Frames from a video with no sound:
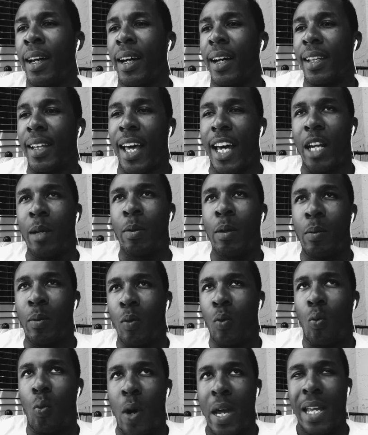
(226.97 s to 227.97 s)
a lot of people
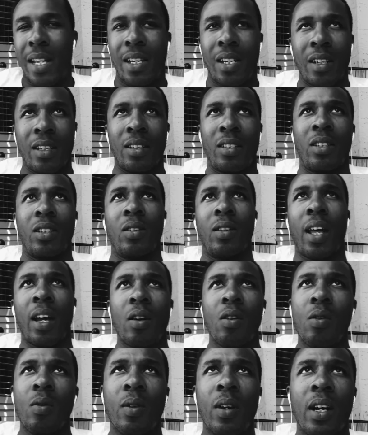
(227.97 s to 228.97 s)
wait until like,
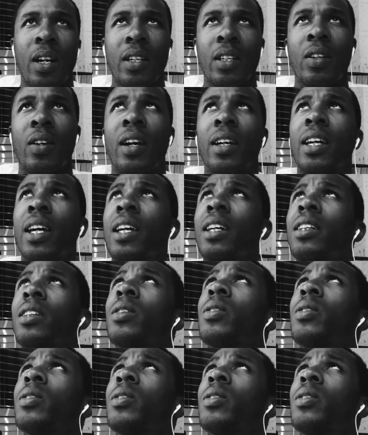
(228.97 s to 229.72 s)
oh, I can't